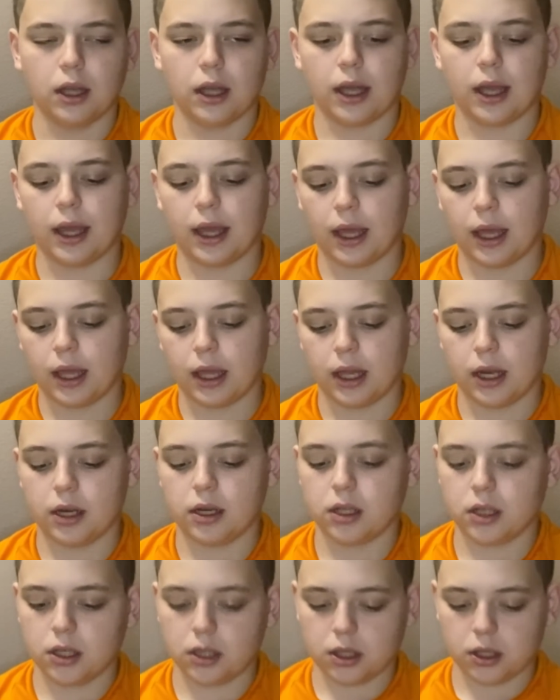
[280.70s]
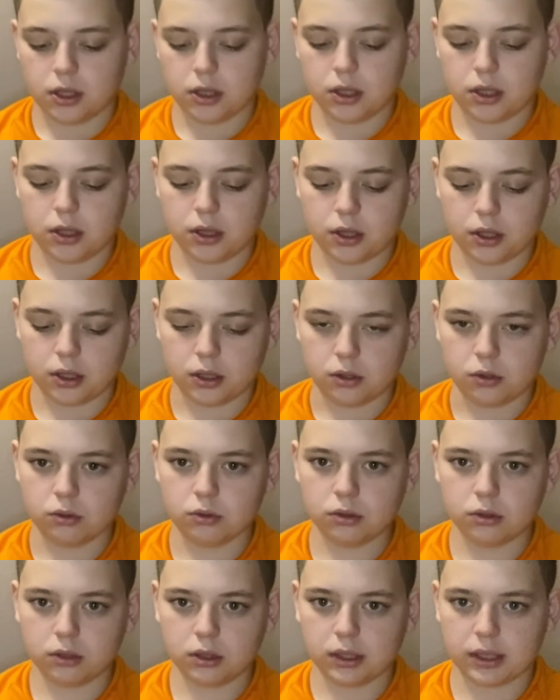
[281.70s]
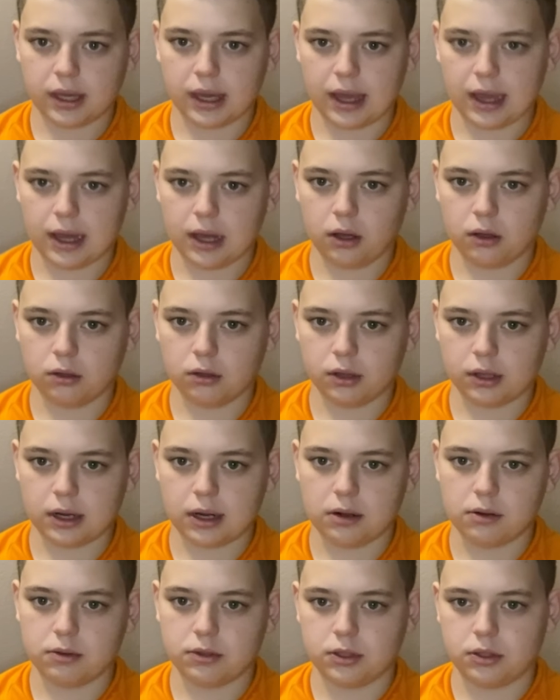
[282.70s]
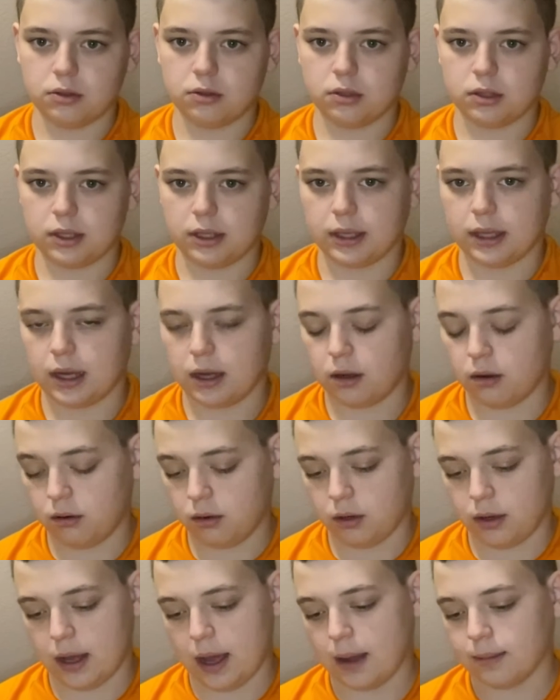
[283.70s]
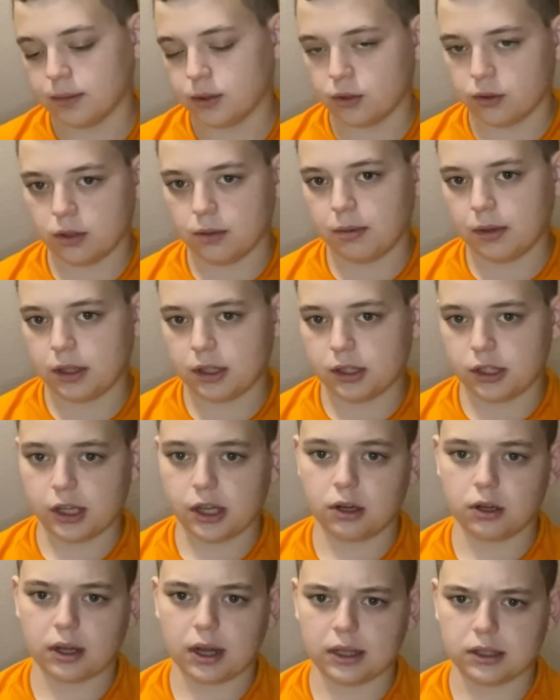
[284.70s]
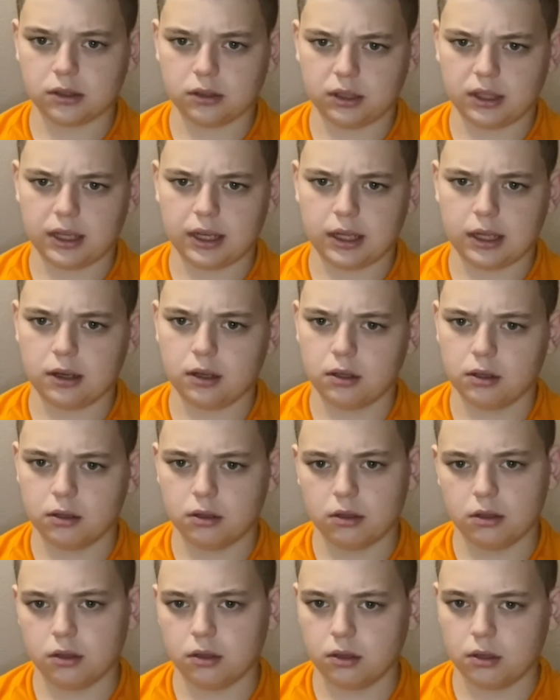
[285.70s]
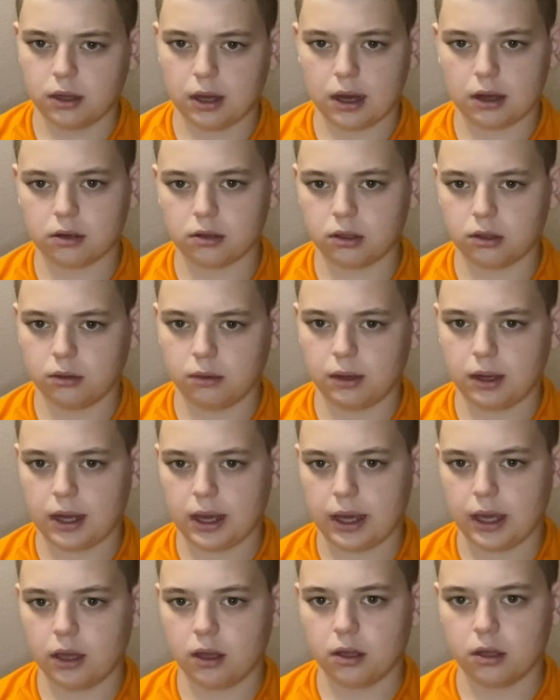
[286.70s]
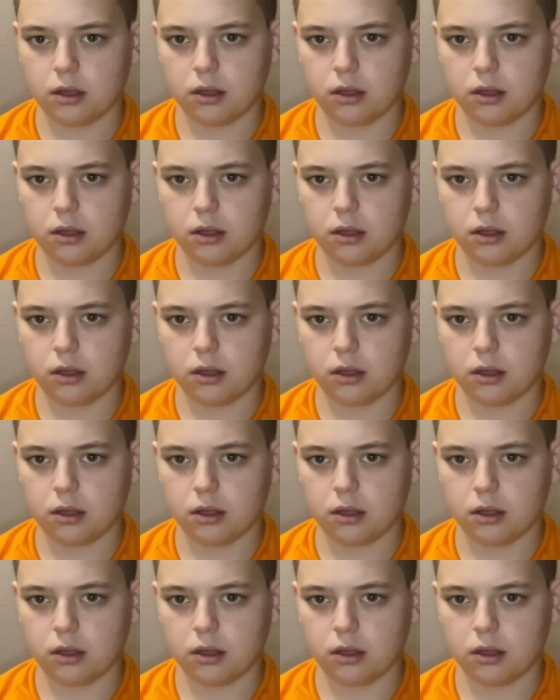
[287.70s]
and the Google account that I was using, I don't know what happened to it, but the channel got deleted. I don't know why.